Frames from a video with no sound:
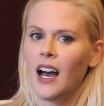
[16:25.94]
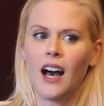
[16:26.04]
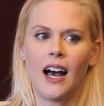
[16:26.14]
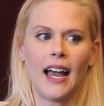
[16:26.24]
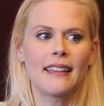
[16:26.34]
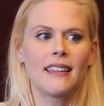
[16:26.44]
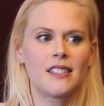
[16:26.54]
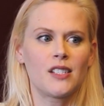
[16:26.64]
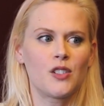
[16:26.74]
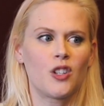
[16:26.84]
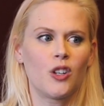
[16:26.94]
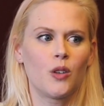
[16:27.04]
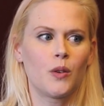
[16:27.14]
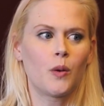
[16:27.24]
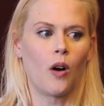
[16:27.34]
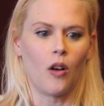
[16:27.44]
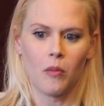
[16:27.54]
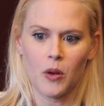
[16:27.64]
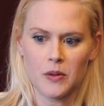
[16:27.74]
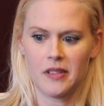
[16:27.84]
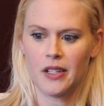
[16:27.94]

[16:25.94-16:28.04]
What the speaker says: I listen to almost